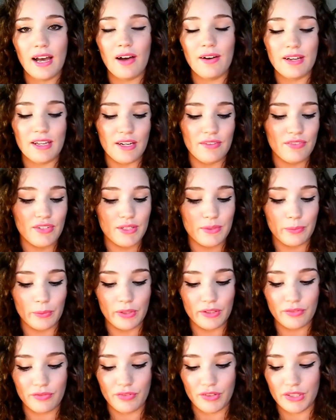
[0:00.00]
out and if it's
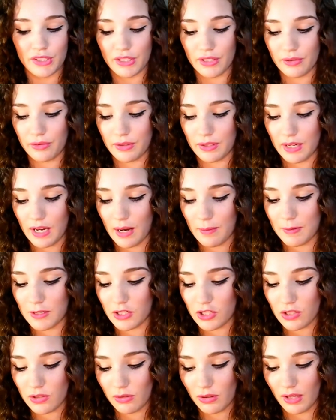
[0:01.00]
worked for you and how
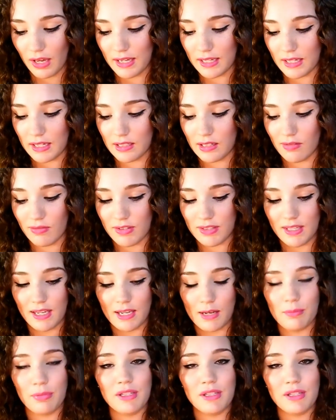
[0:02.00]
much you like it and everything.